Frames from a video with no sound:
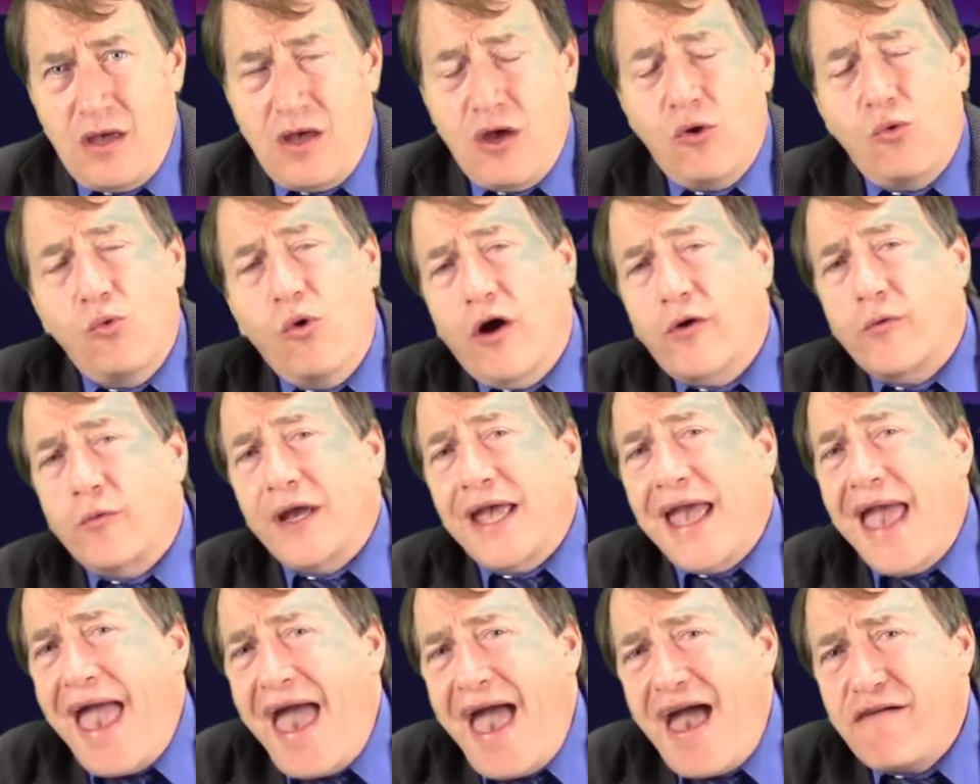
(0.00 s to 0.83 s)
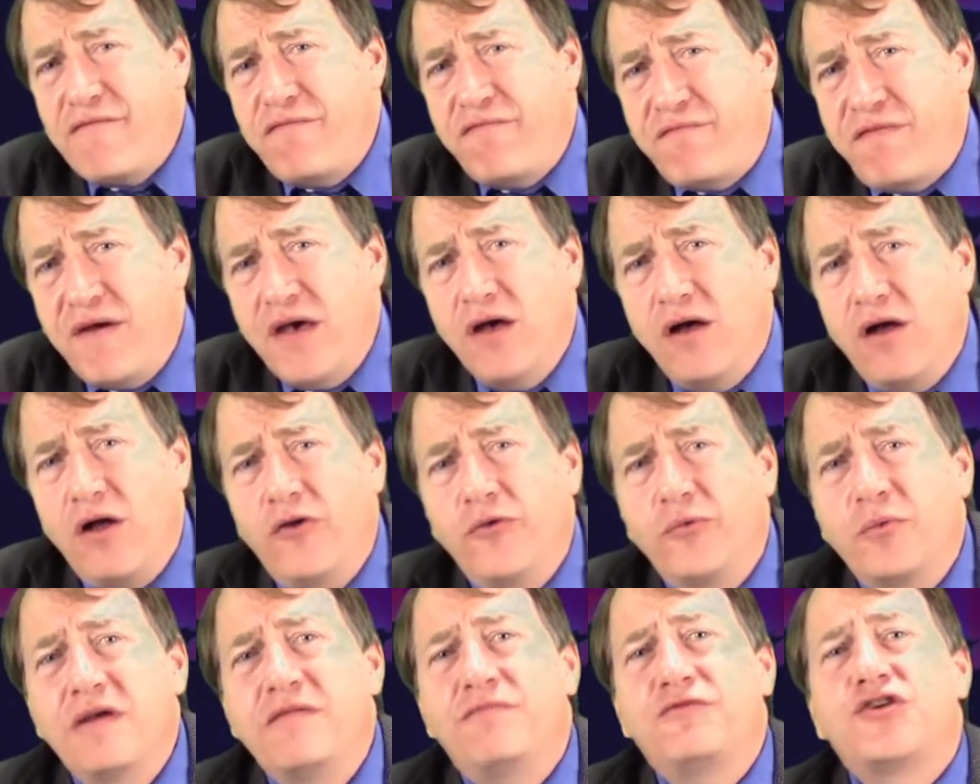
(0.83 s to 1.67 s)
What we have
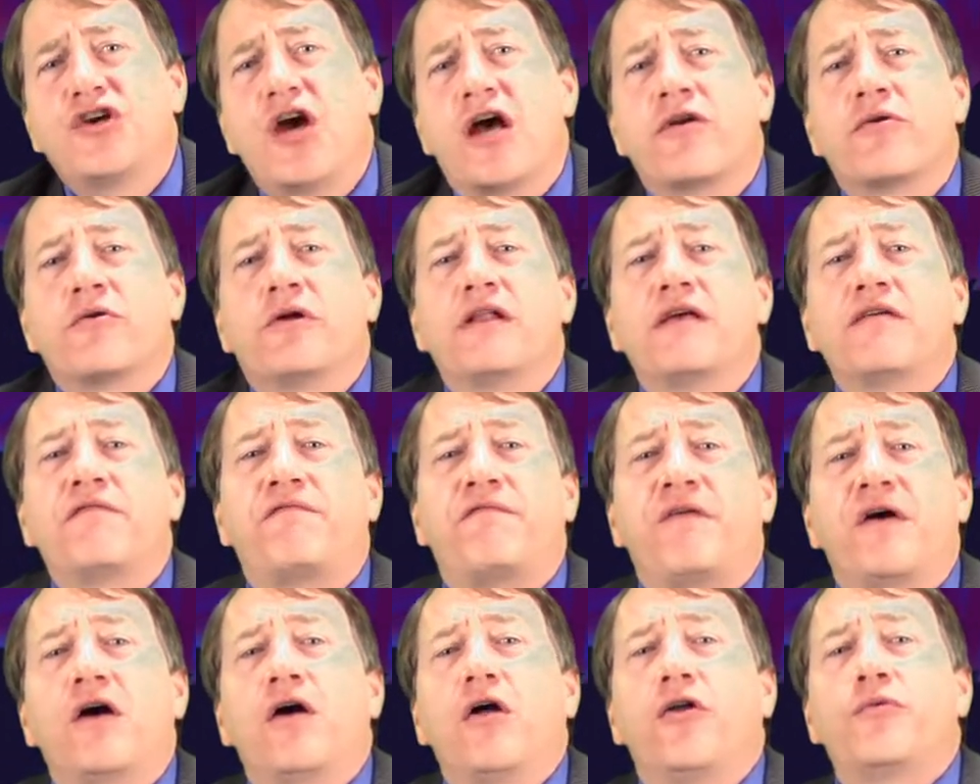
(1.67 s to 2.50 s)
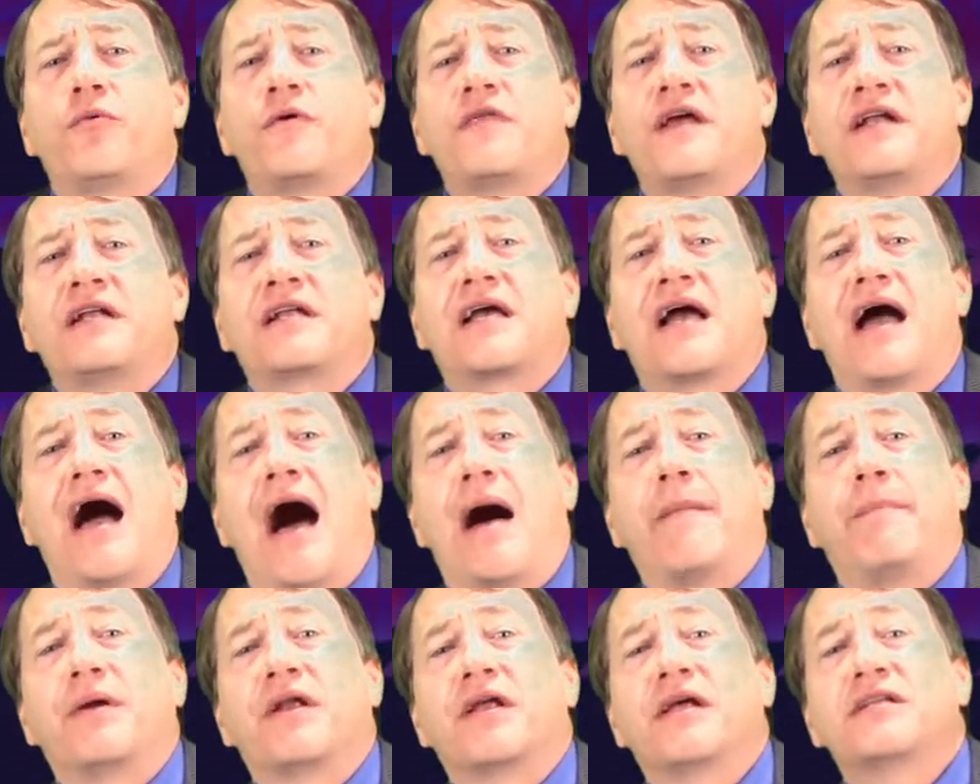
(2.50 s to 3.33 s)
filled, we've generally filled with
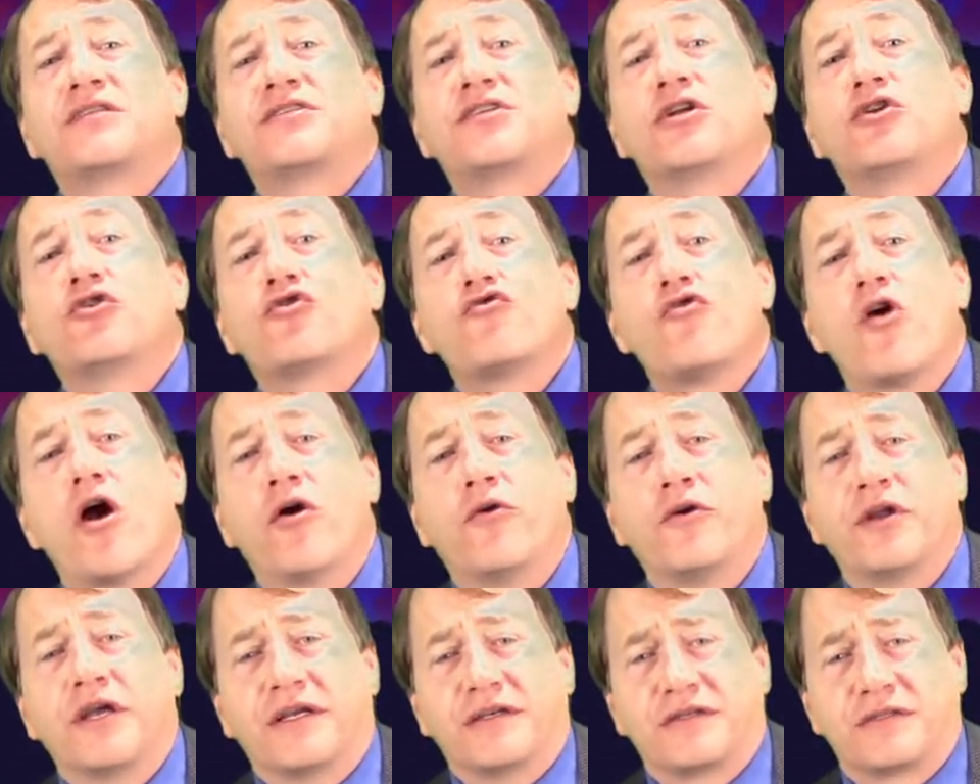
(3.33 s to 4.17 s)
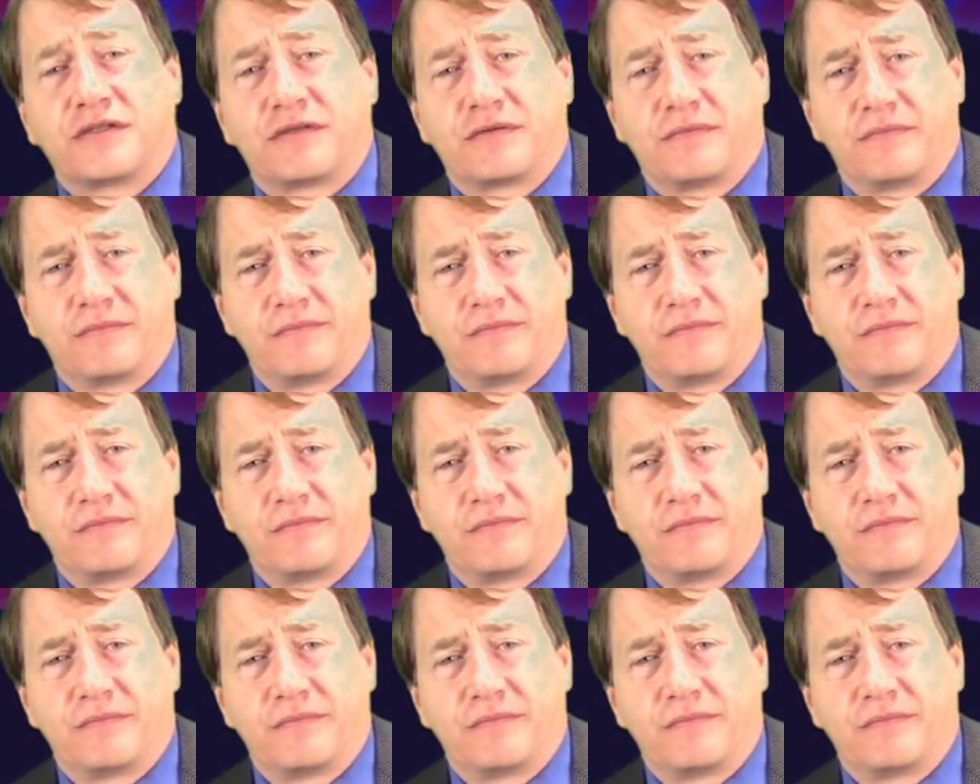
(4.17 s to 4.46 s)
incompetence and cronies.